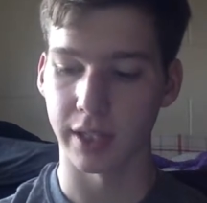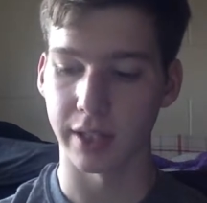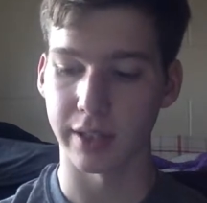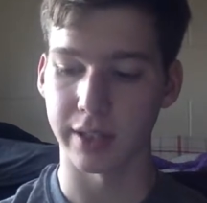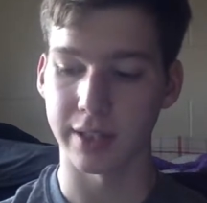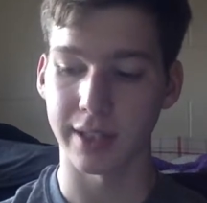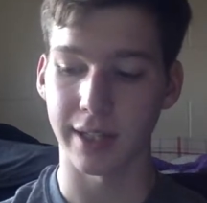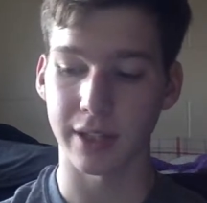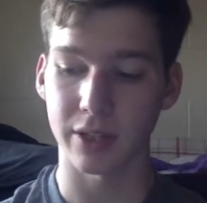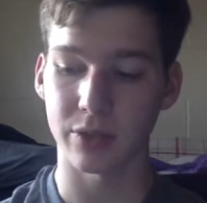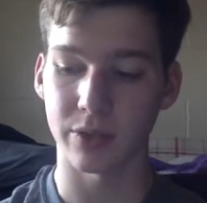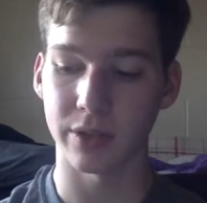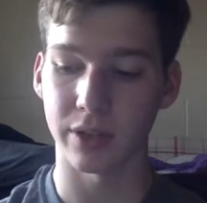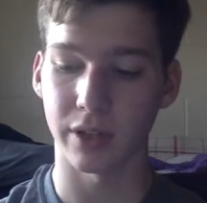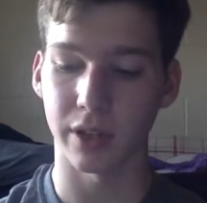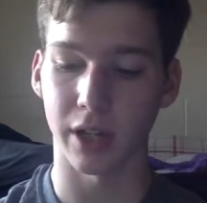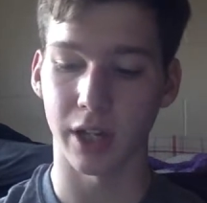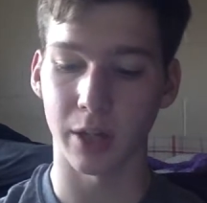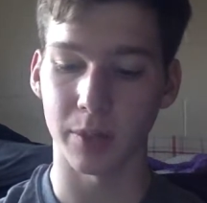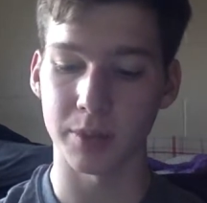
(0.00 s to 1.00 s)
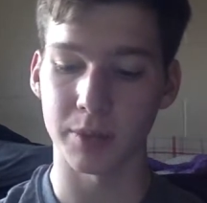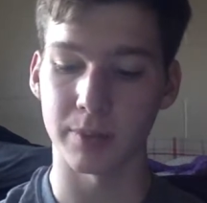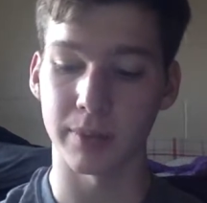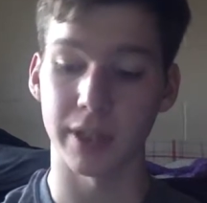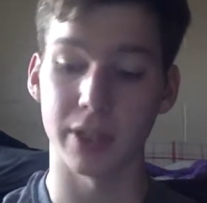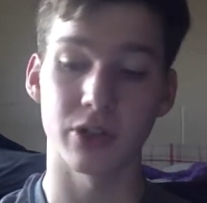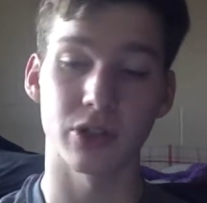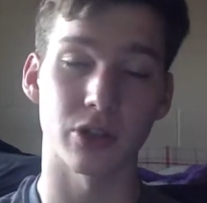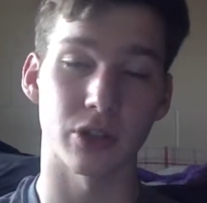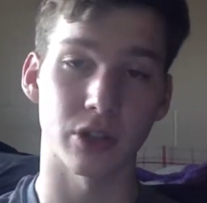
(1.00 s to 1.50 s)
The text reader helps
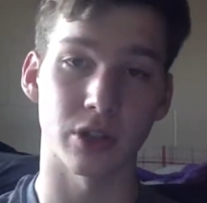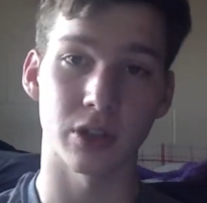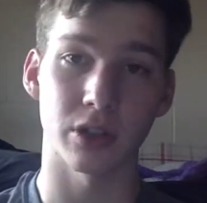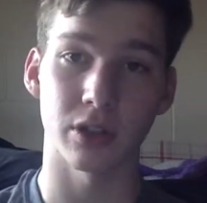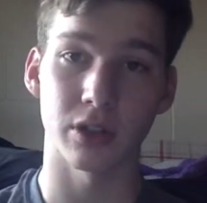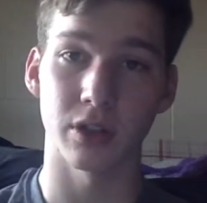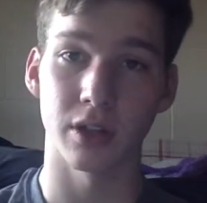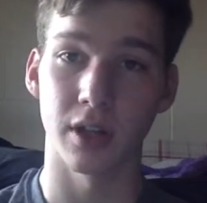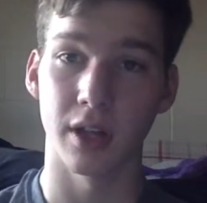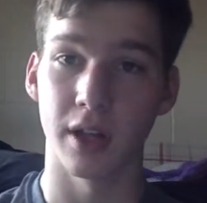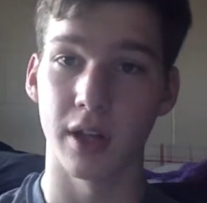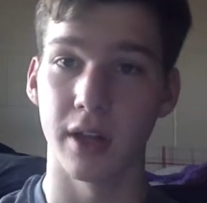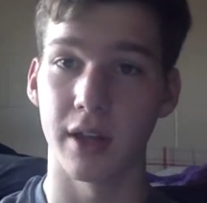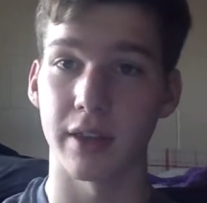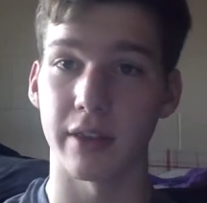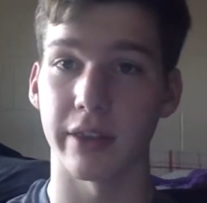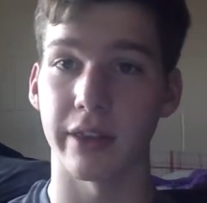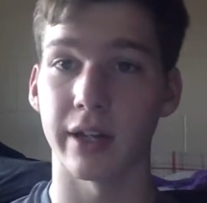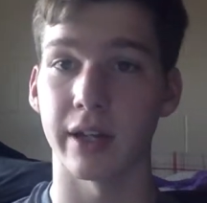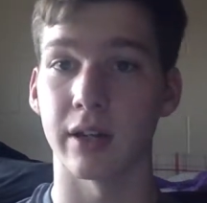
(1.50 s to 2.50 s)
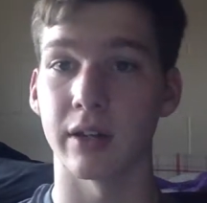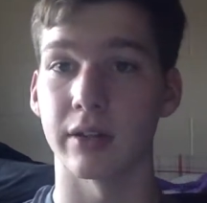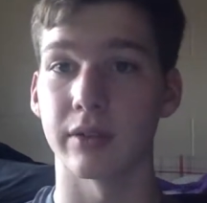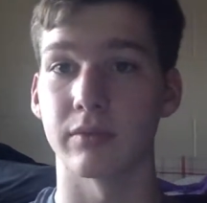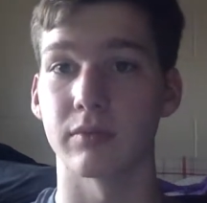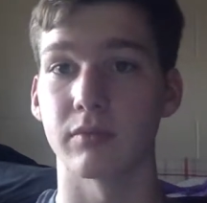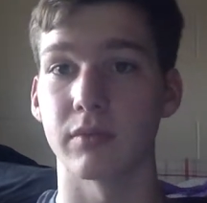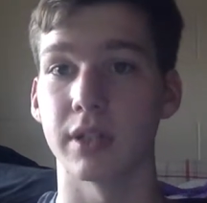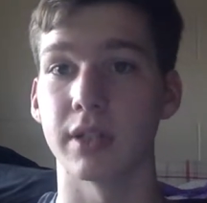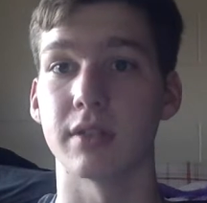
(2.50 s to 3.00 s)
make sure that
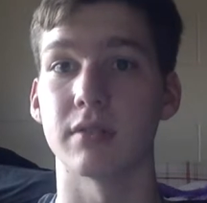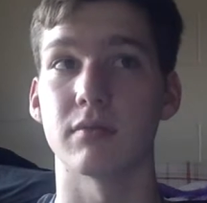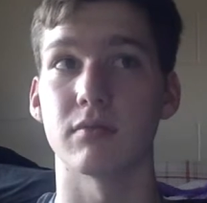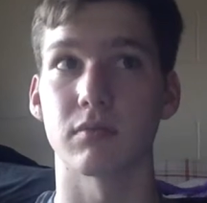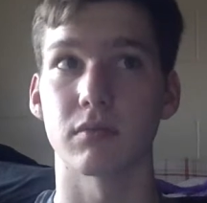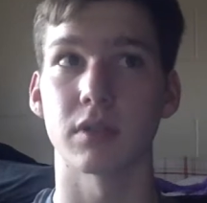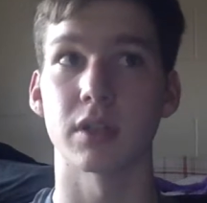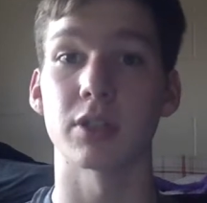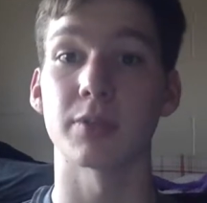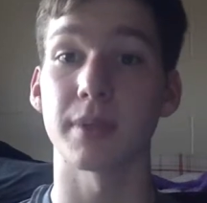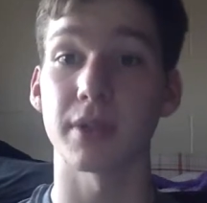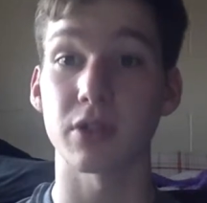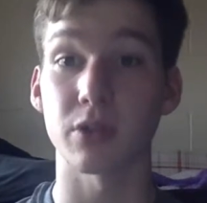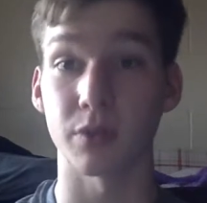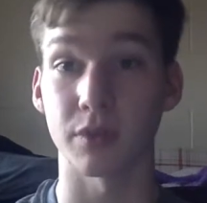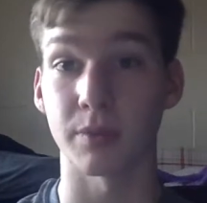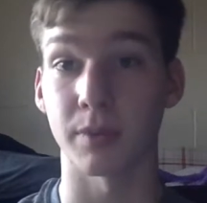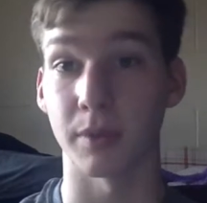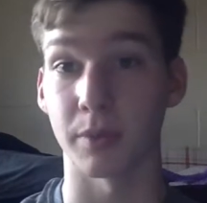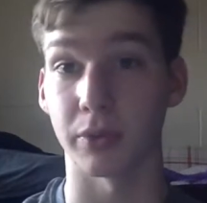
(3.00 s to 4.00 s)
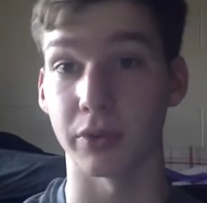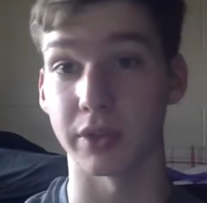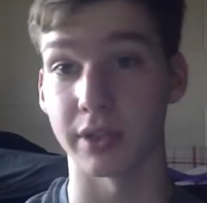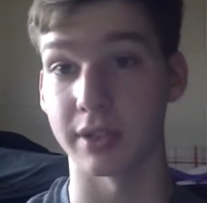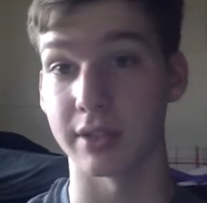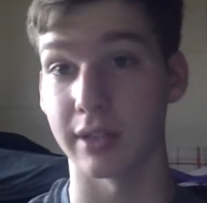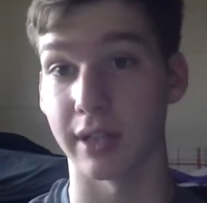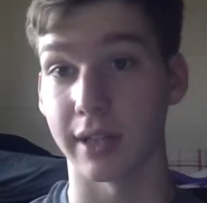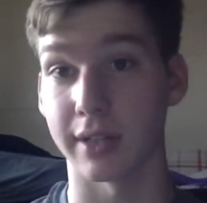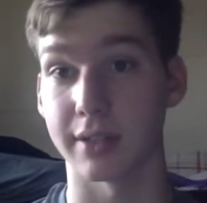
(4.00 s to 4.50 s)
it, especially with people with
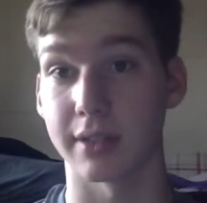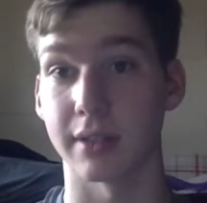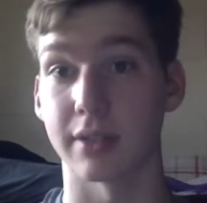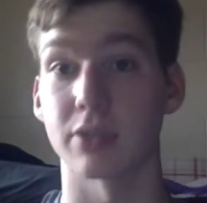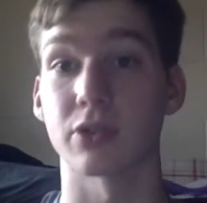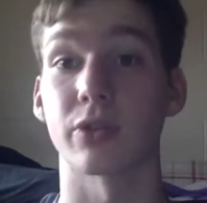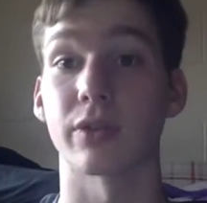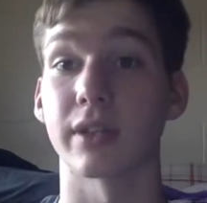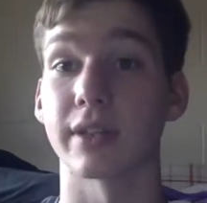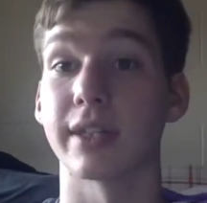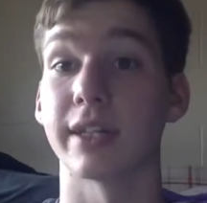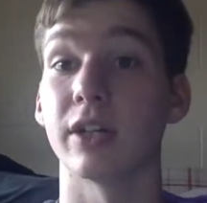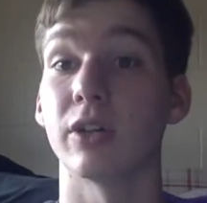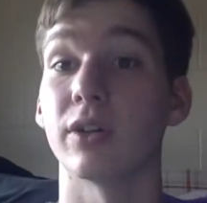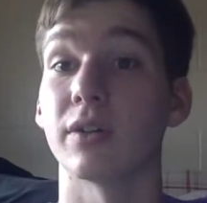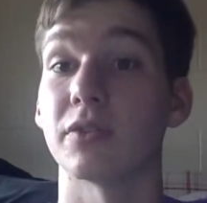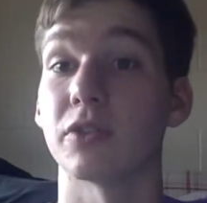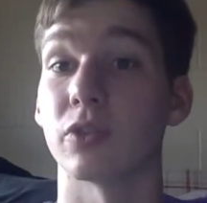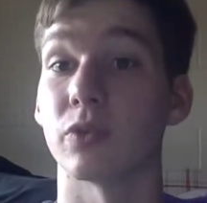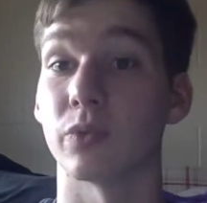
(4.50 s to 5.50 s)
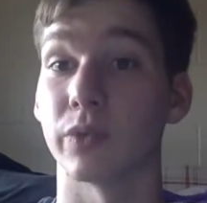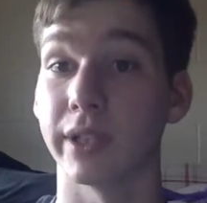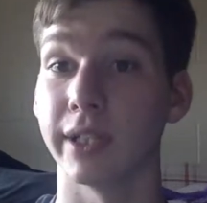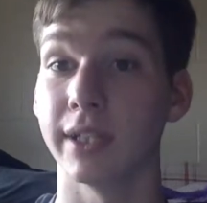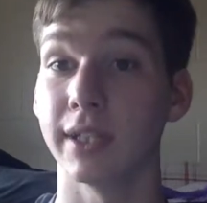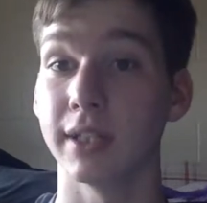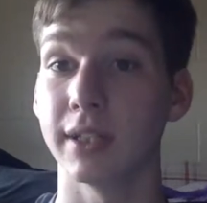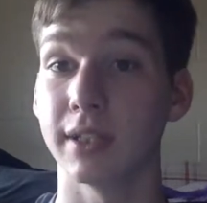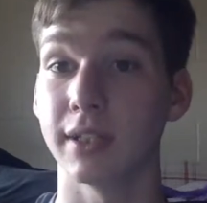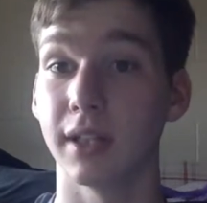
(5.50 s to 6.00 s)
dyslexia, dyslexia, so that they don't have to read
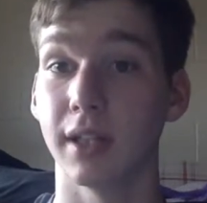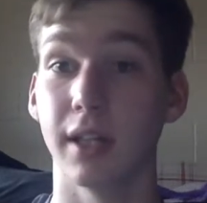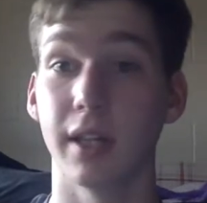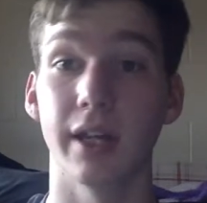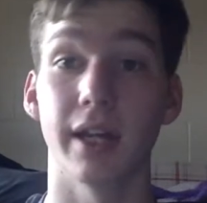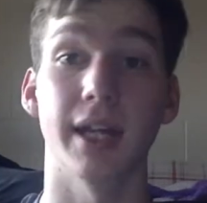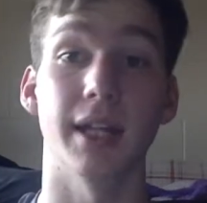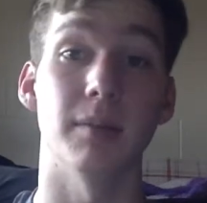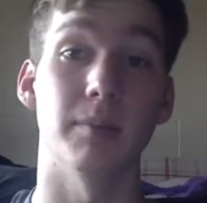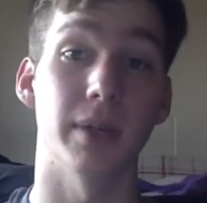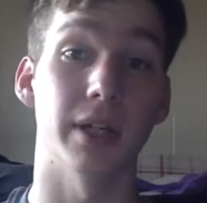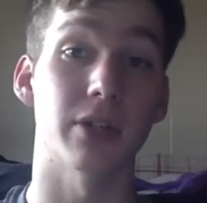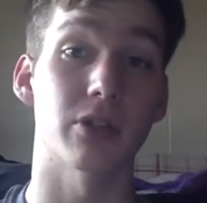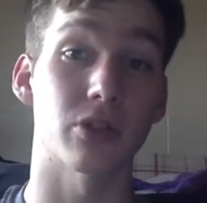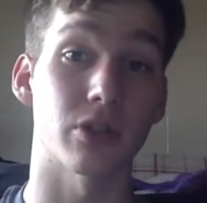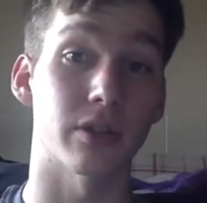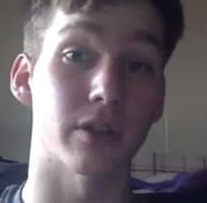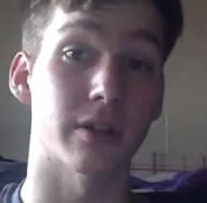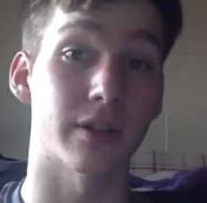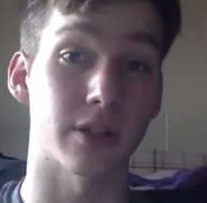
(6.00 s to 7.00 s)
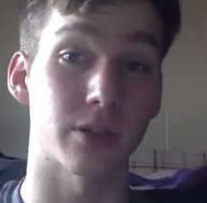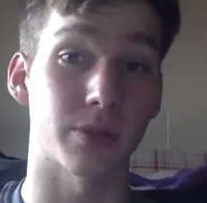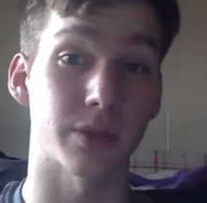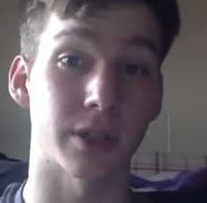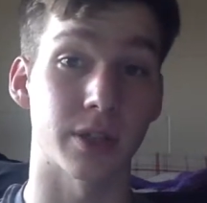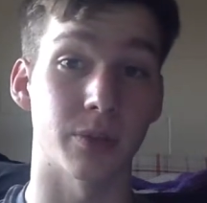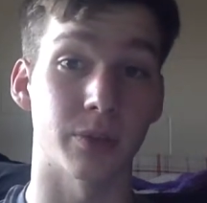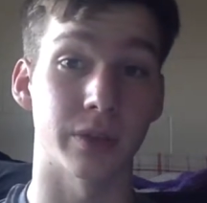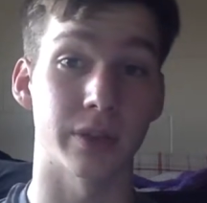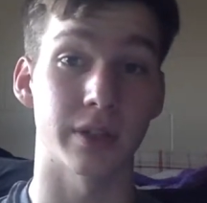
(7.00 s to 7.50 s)
it and make sure that that's what
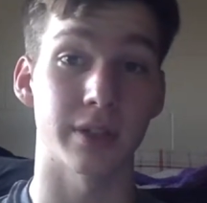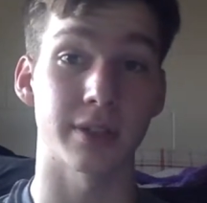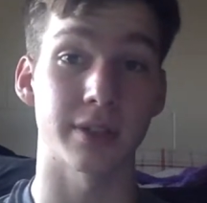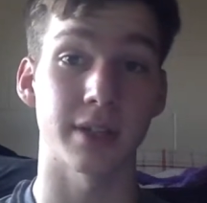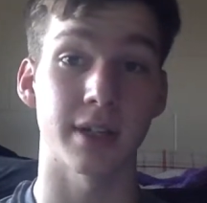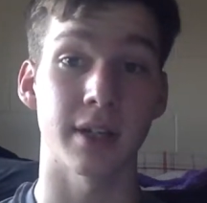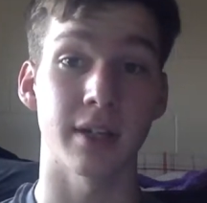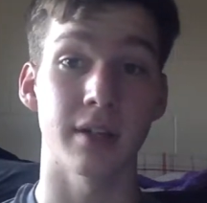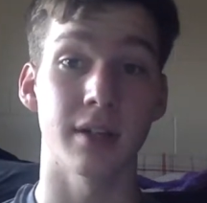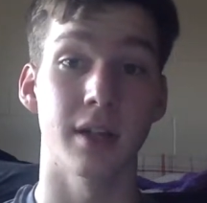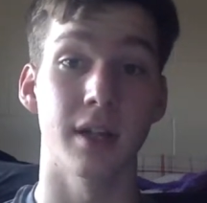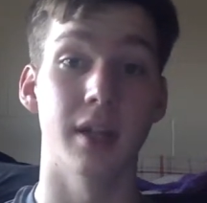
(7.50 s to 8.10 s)
they wanted to say.